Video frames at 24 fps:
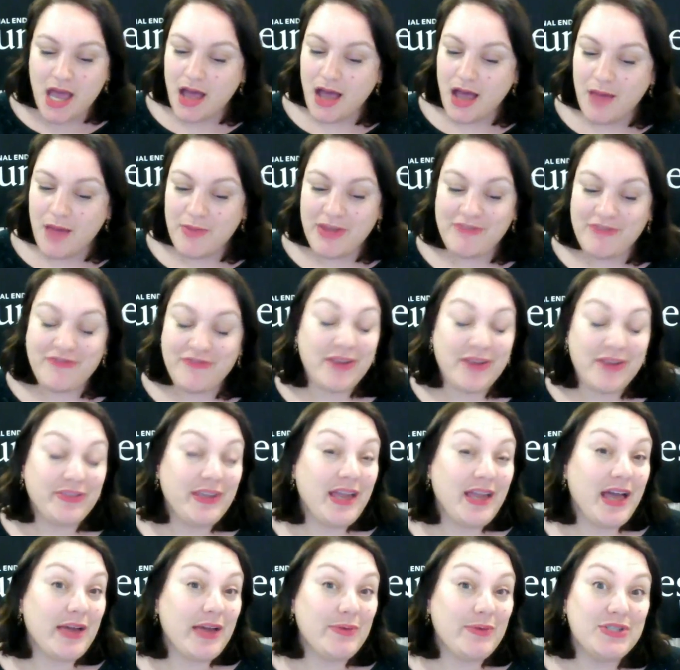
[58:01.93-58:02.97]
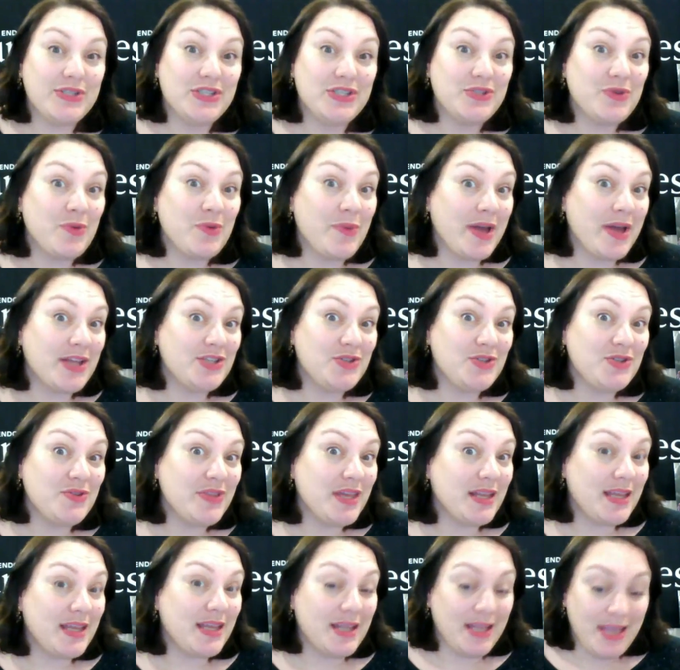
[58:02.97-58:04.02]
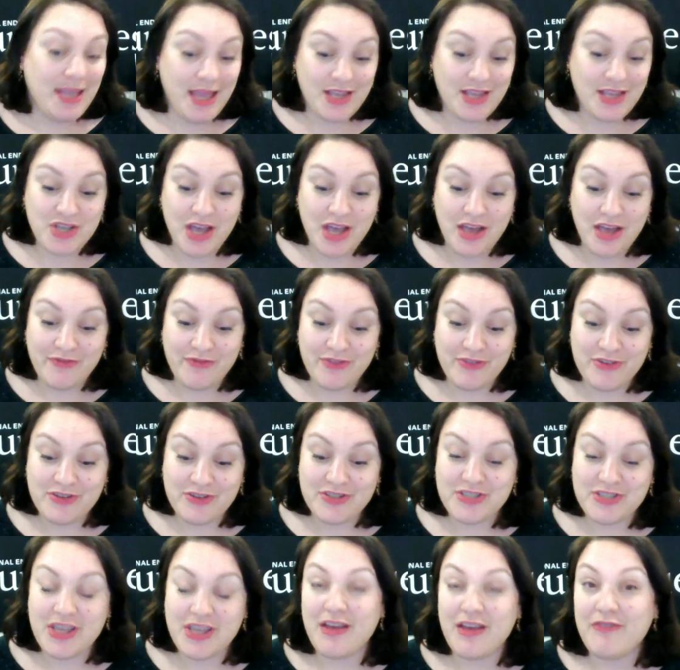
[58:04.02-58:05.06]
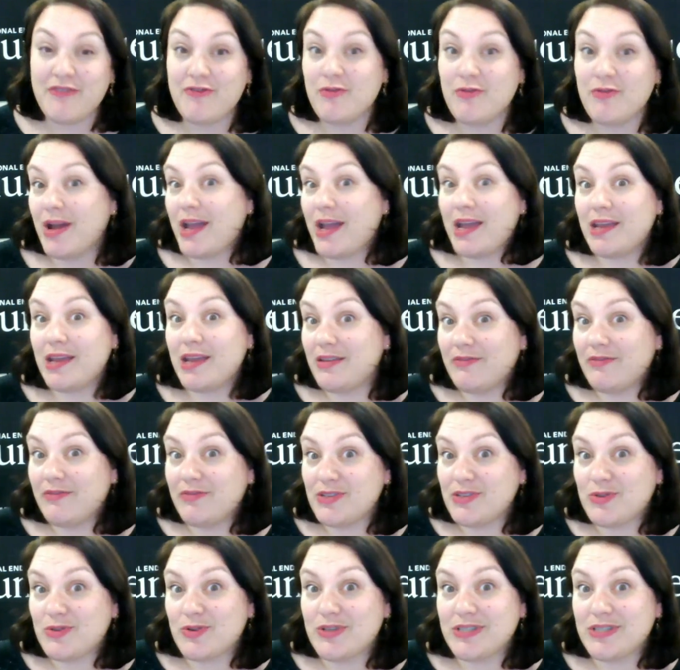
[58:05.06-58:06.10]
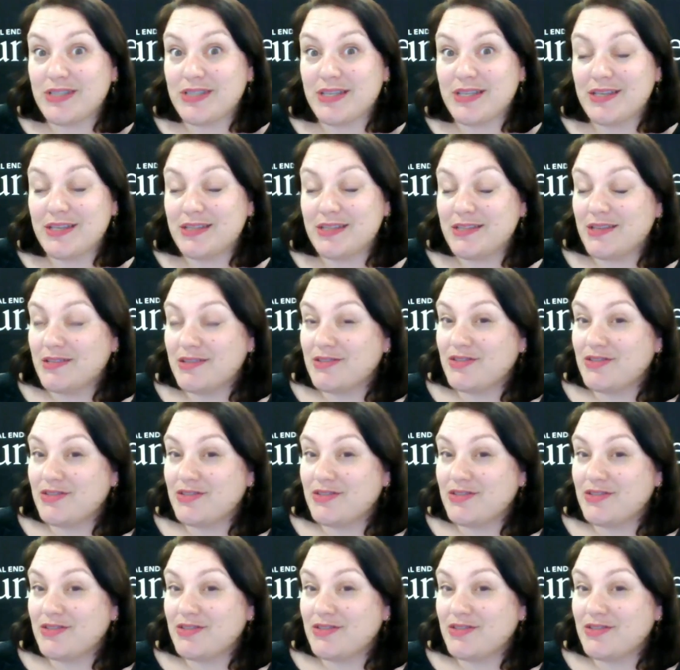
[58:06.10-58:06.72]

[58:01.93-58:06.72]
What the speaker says: And finally, I would just remind you that NEH offers a variety of resources,